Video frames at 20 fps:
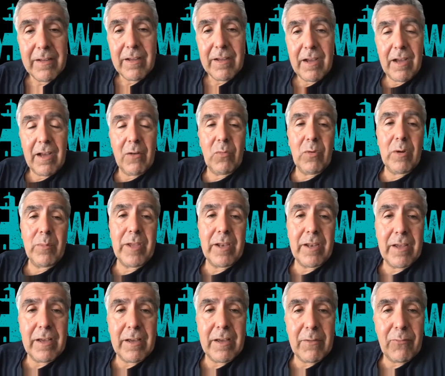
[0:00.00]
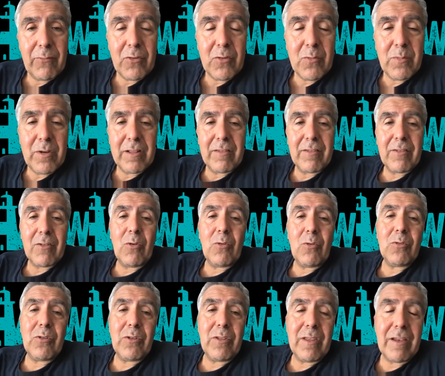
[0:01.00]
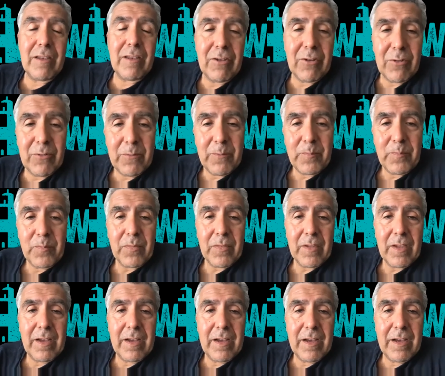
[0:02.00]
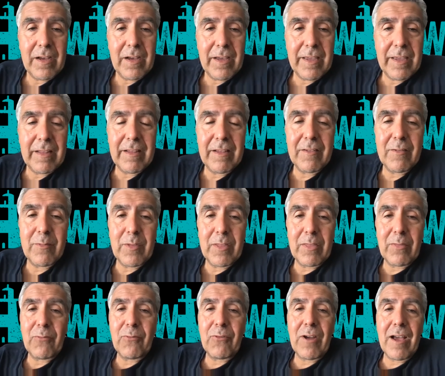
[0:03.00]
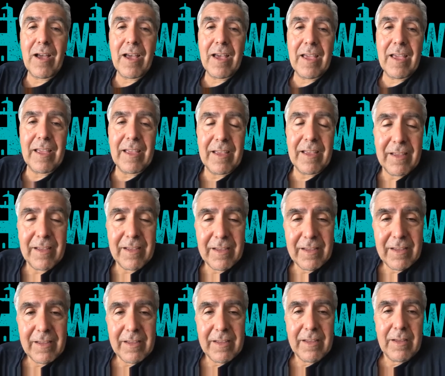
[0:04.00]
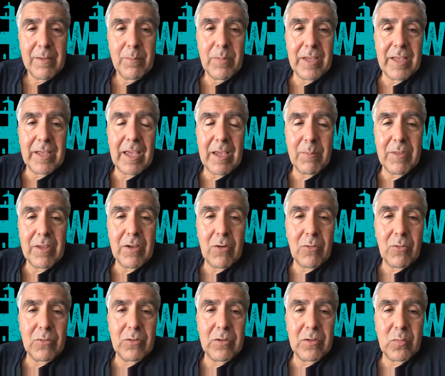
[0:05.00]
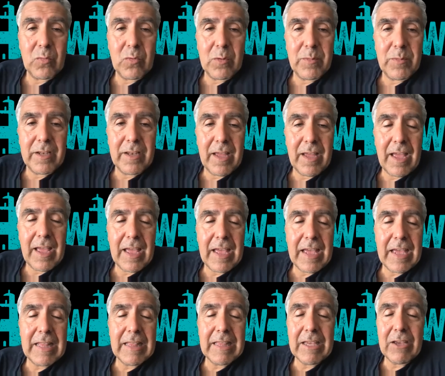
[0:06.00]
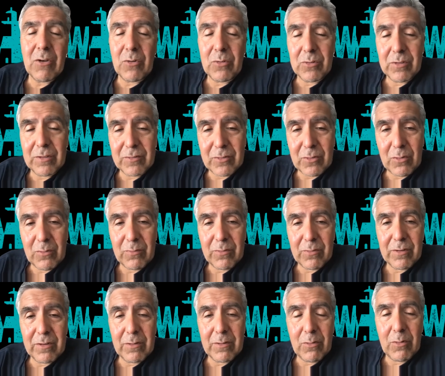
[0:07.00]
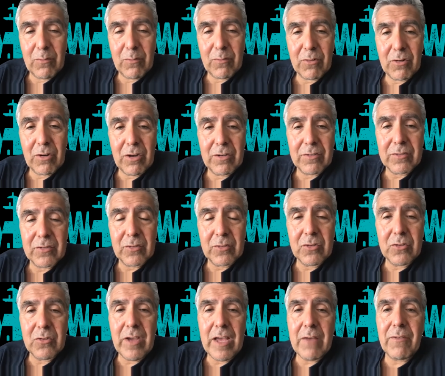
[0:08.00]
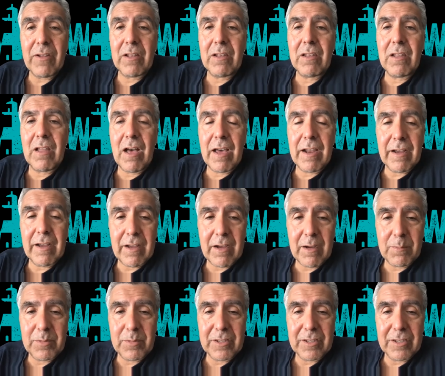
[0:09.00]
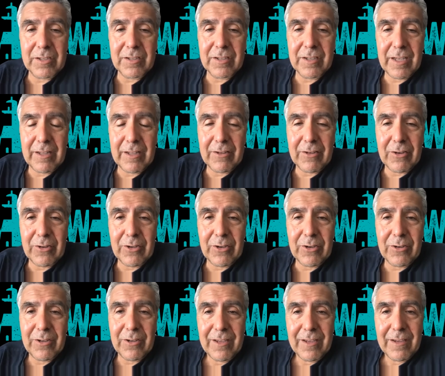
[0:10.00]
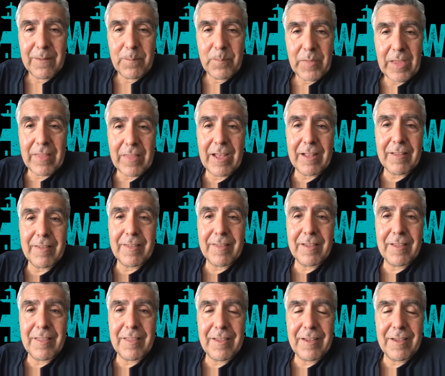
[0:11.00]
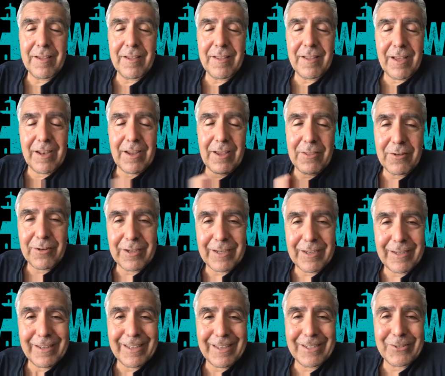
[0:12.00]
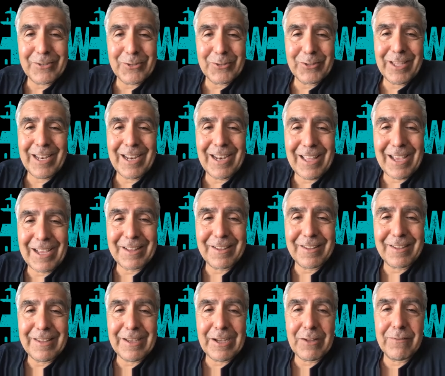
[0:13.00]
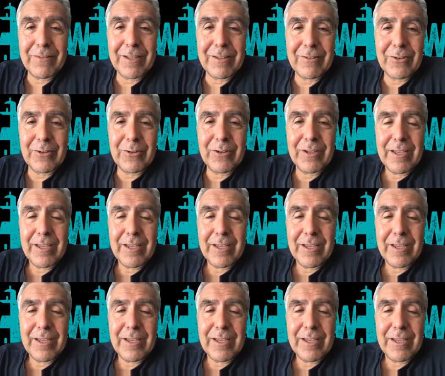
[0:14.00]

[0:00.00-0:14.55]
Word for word: a woman a few months older than you, uh, Elizabeth Fry, became the oldest woman and the oldest over overall. So you have a lot of competition, Antonio and that's the, the another issue that i'd like to delve into